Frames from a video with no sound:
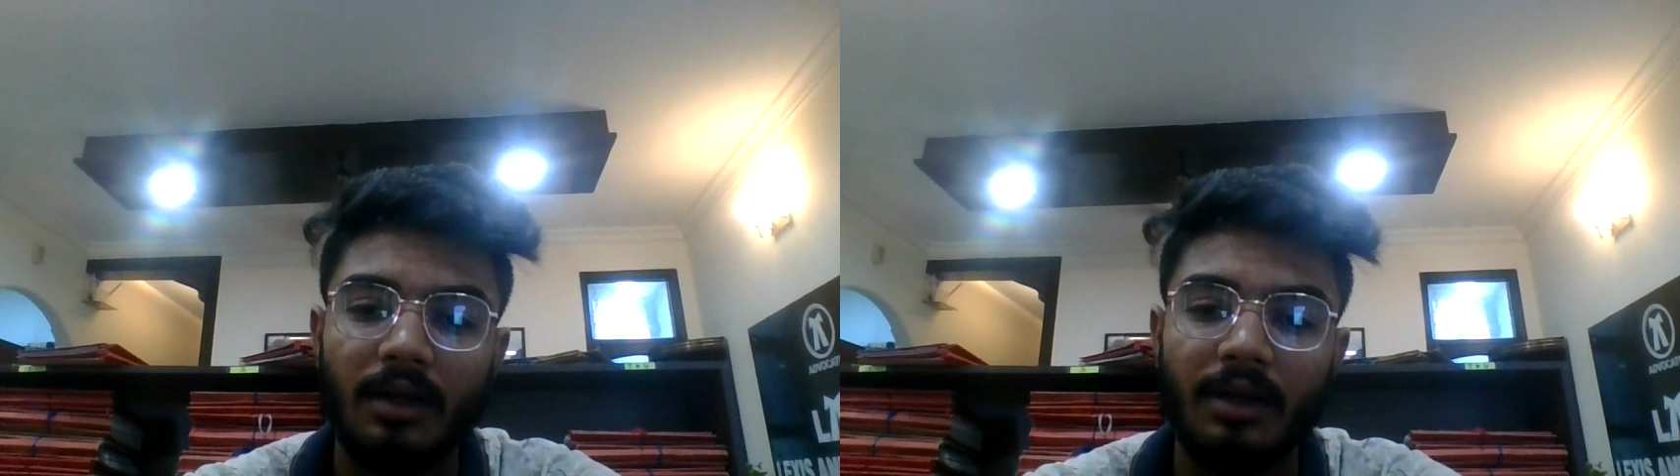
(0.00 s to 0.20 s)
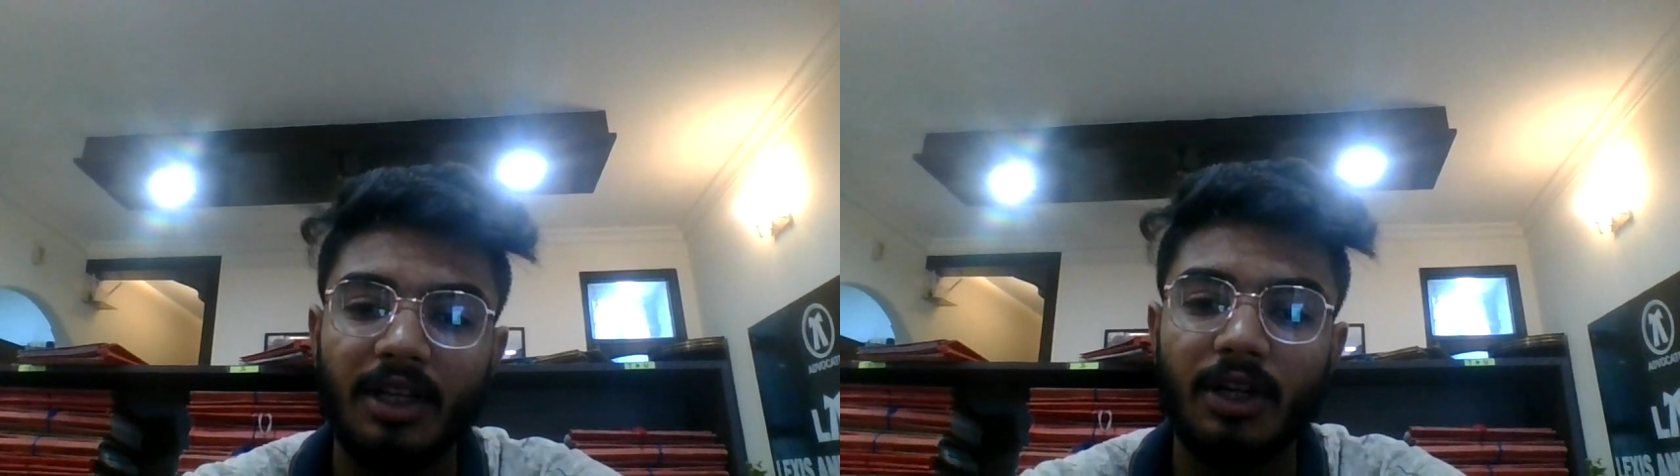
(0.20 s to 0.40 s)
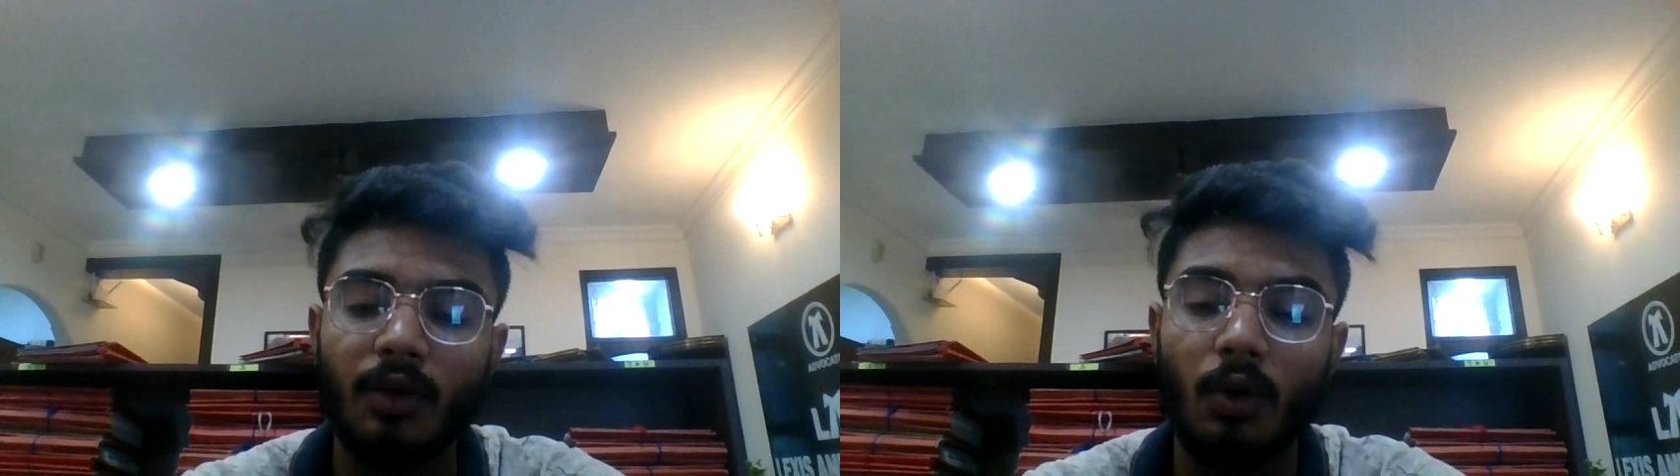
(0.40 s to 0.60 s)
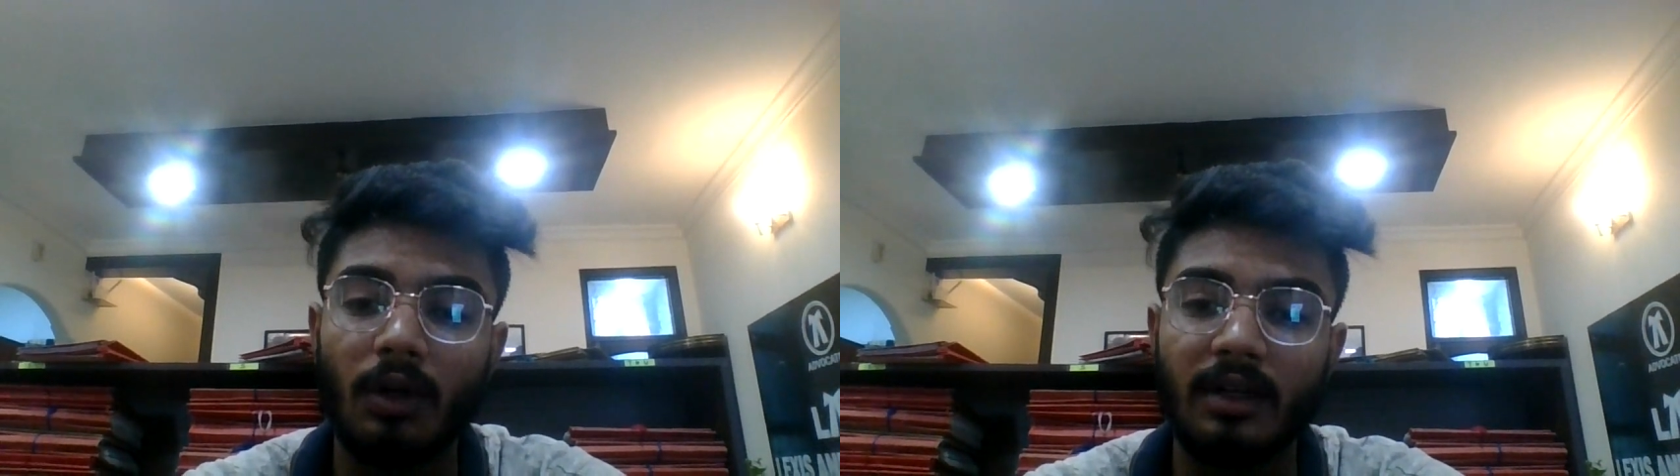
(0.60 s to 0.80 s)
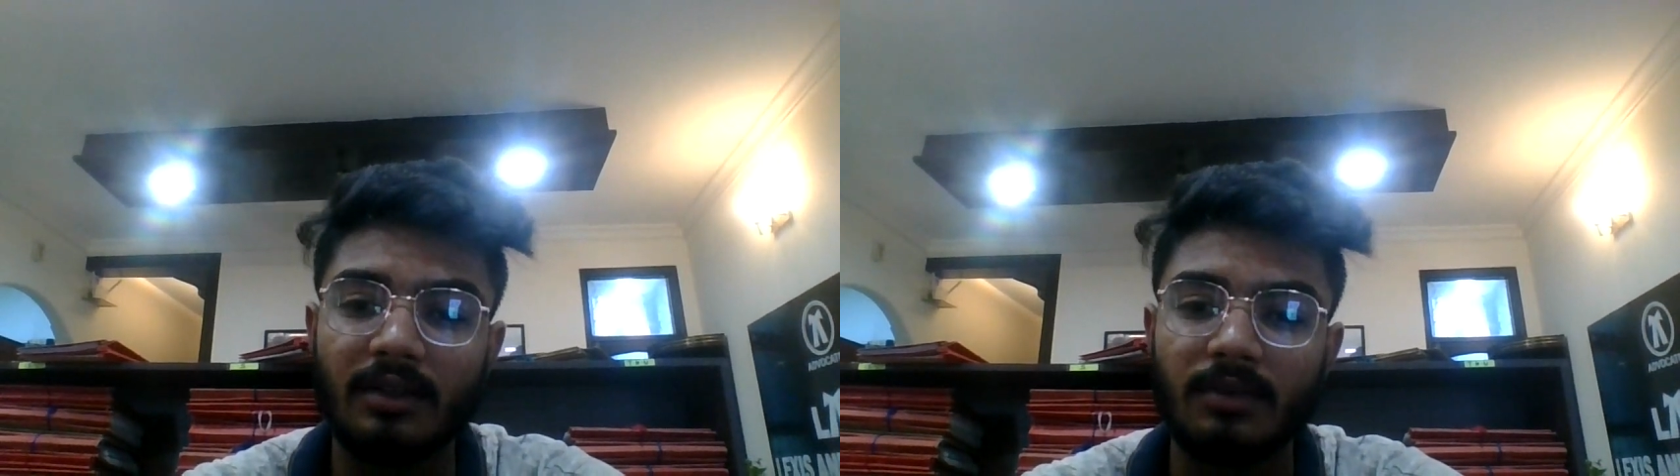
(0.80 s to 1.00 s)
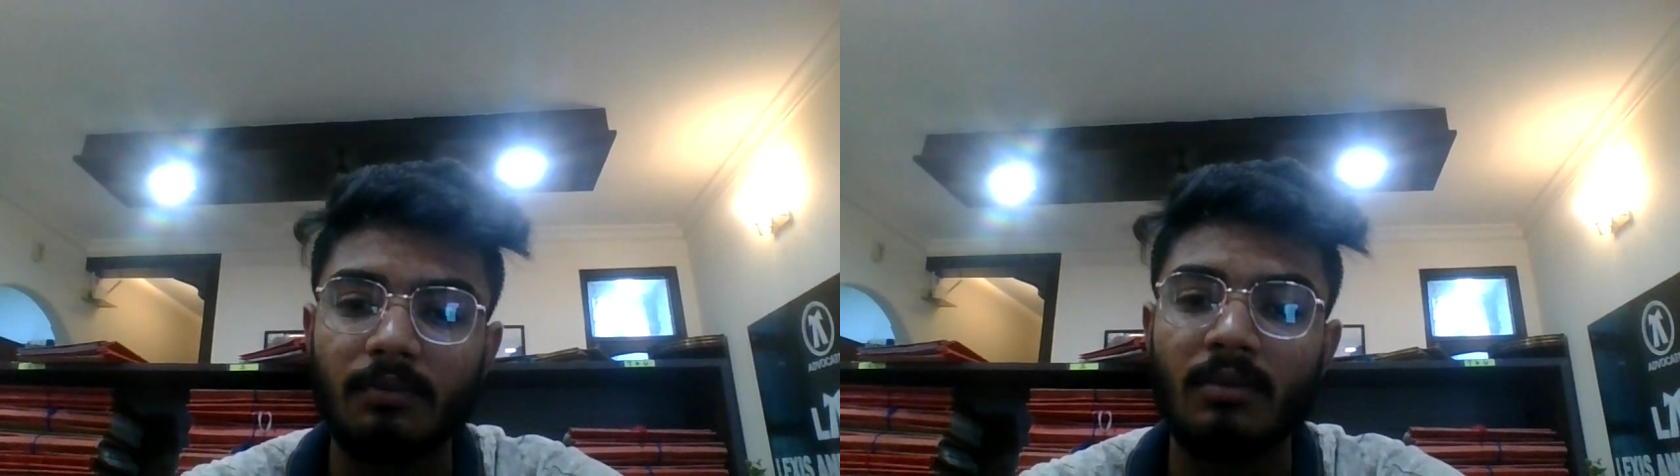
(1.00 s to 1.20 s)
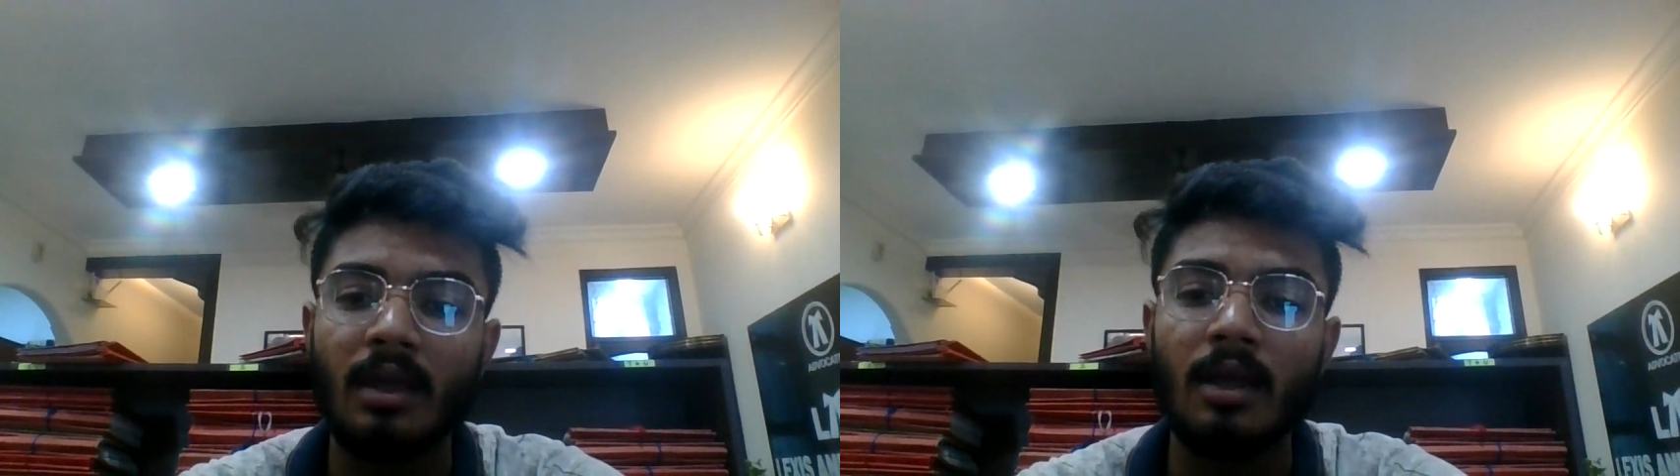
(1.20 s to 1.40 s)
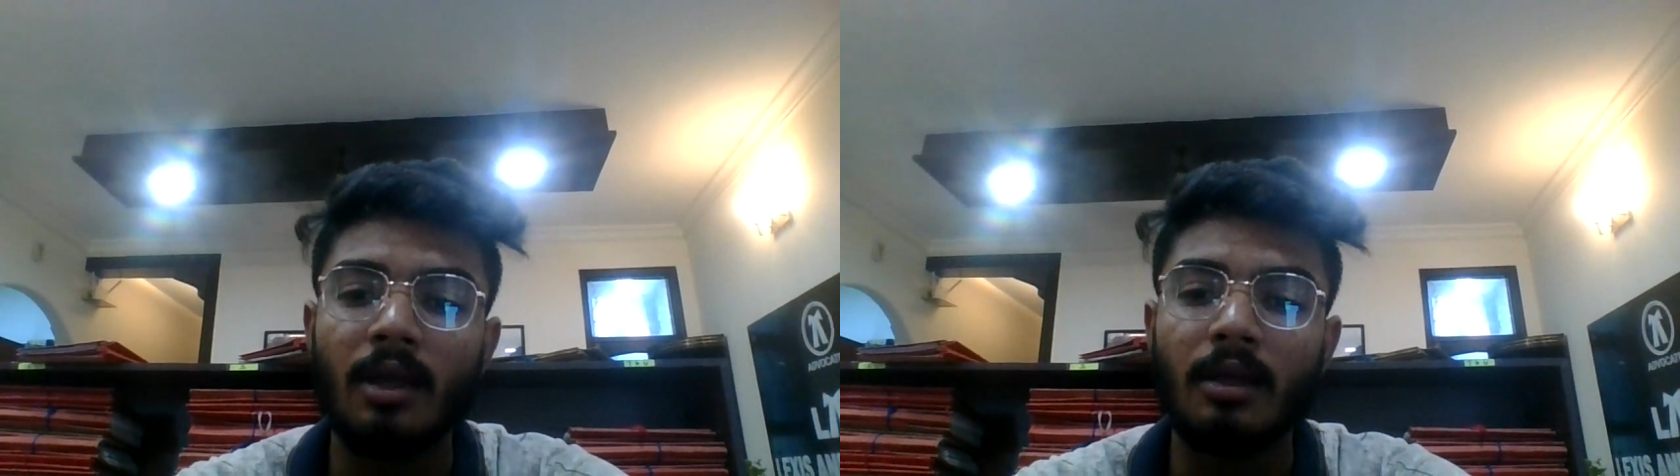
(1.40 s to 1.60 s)
Decree
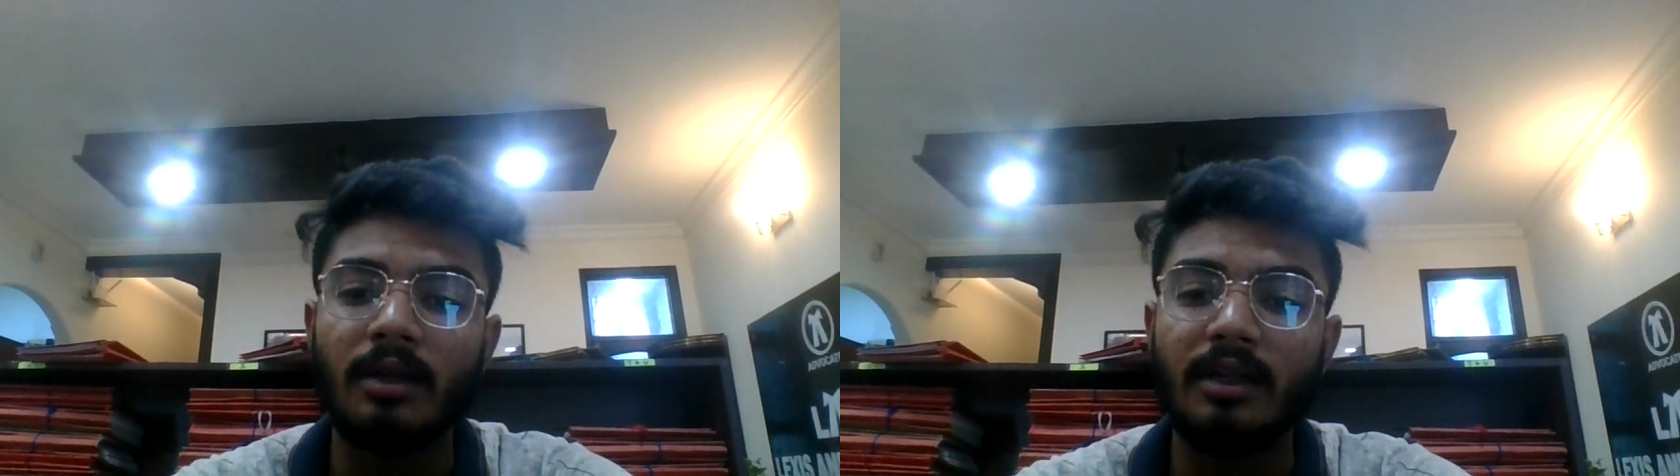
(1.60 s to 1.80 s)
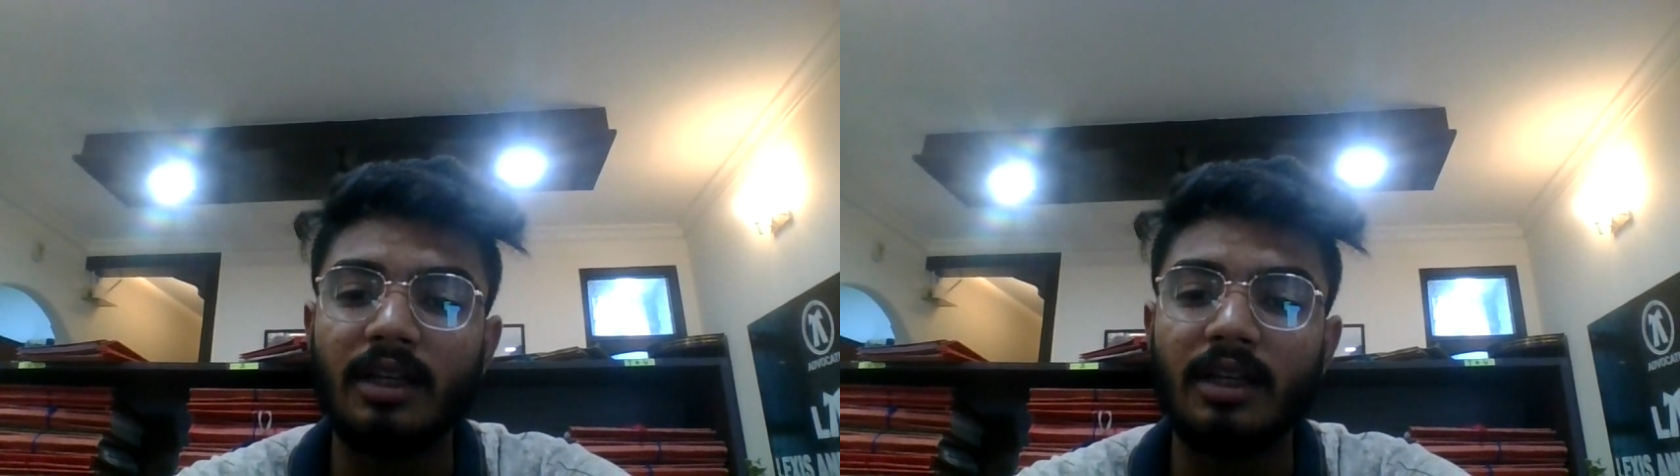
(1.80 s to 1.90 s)
holder.